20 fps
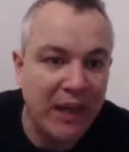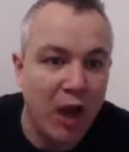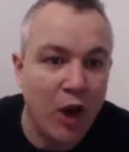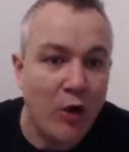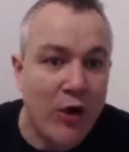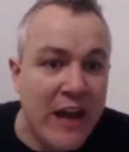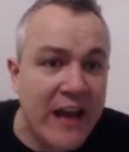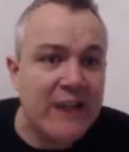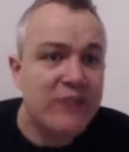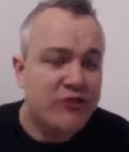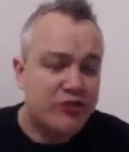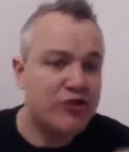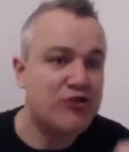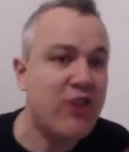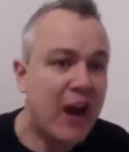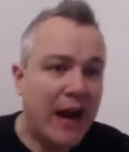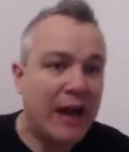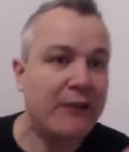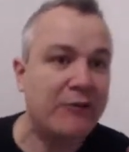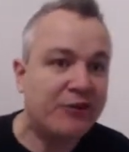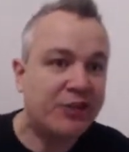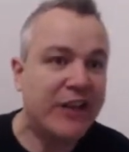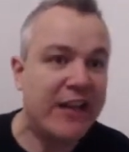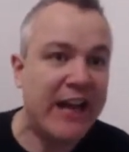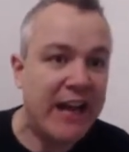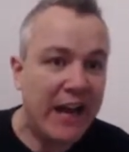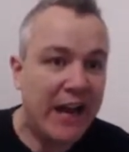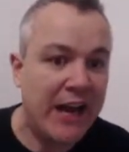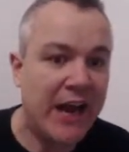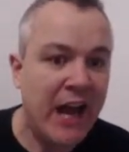Bailone
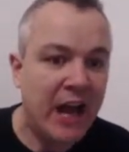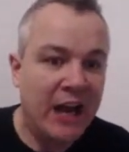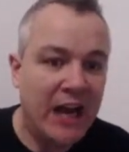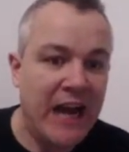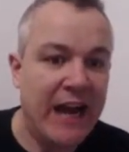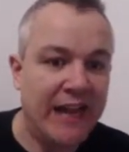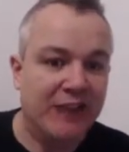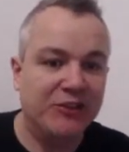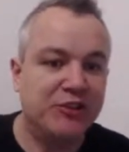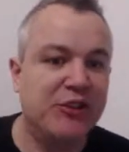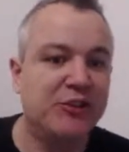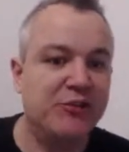drives it in.